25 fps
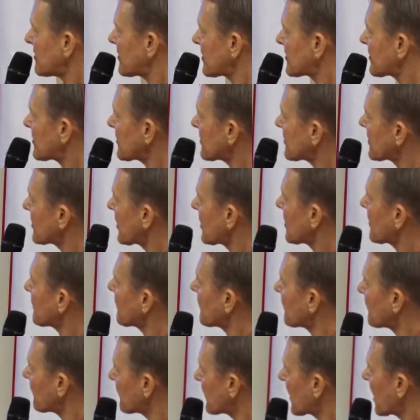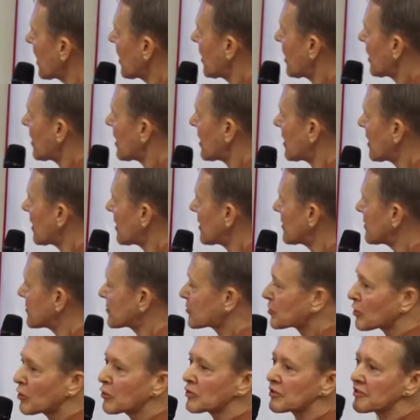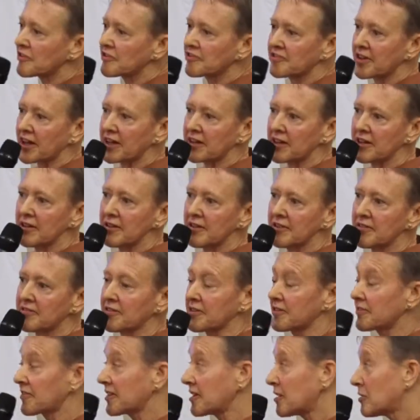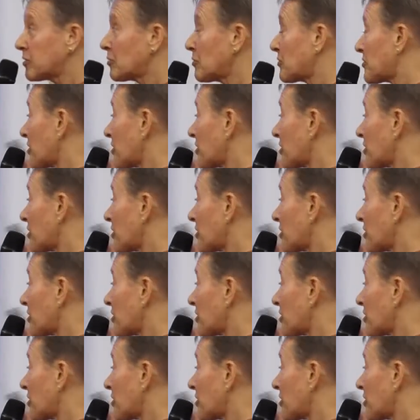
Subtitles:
is Total studies, this includes